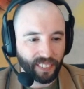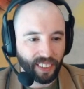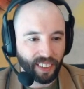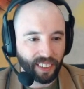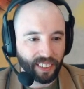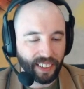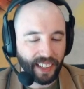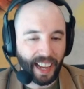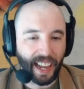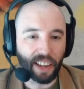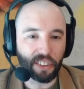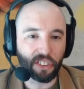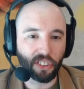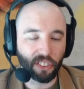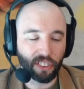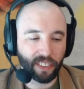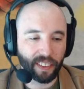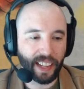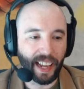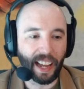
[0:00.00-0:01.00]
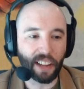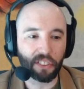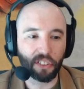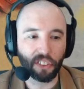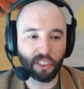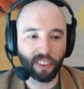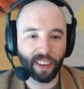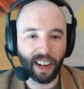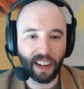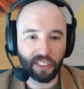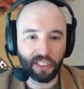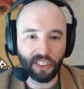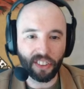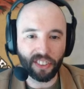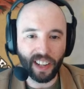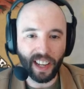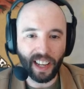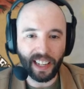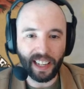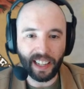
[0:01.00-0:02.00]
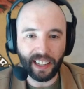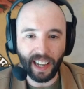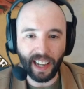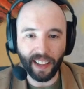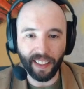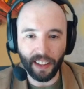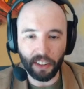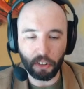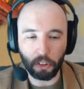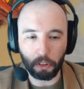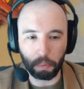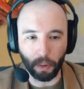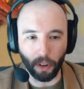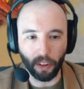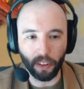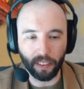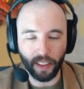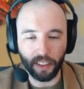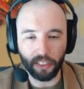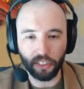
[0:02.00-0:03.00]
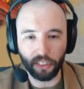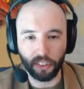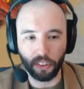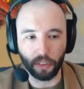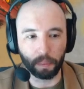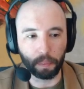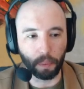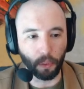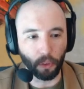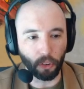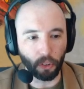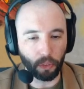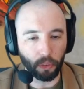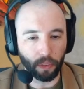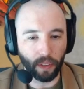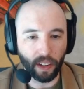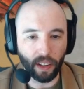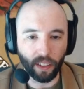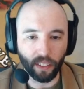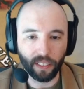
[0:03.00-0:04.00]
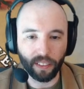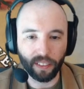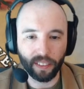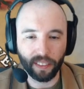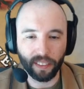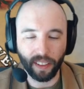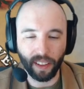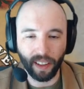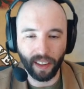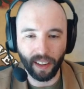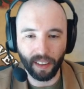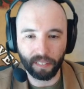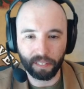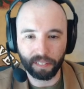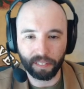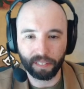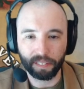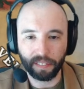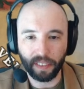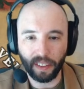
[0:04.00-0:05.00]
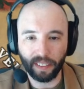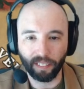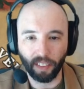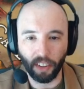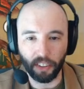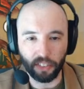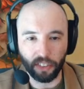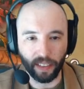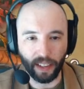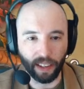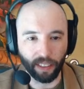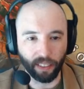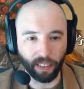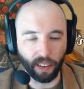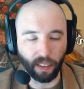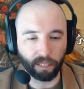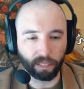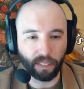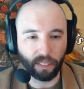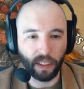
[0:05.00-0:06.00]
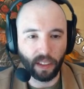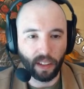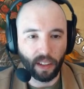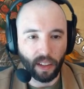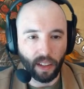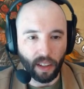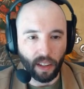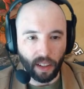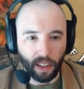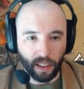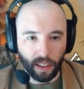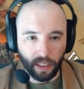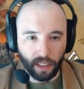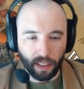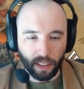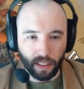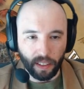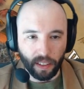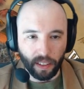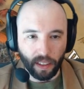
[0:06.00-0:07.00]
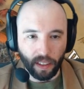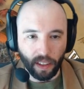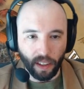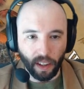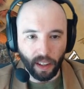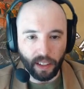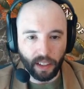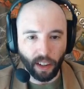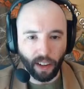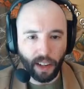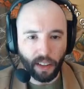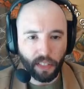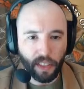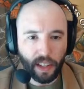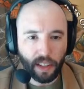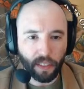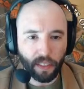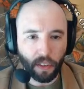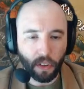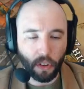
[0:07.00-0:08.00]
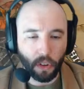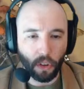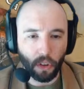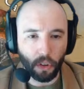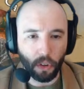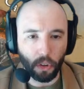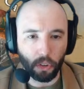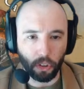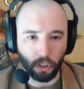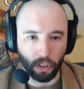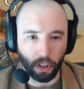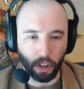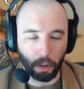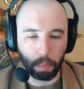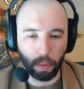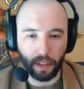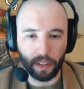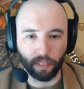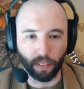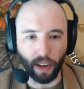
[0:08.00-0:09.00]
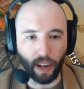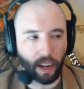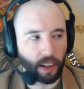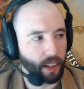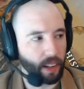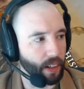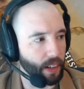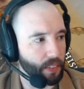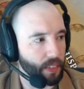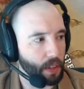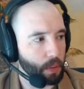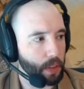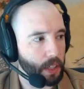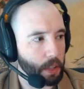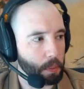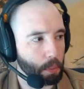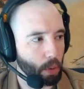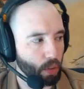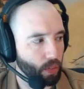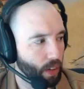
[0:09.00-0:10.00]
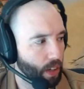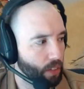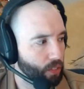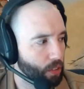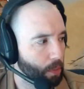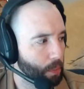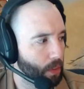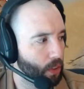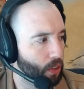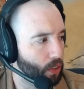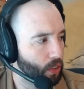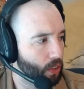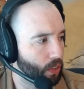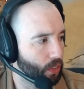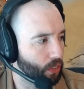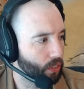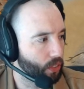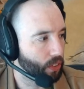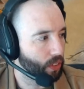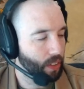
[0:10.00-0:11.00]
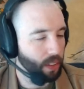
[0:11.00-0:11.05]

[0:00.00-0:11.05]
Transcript: Castle Crashers. Yeah. That's smart. That's a good pull as well. Very much in that realm. All right, y'all. I think the hoodoos are pretty rocking. I think we can move on from the hoodoos.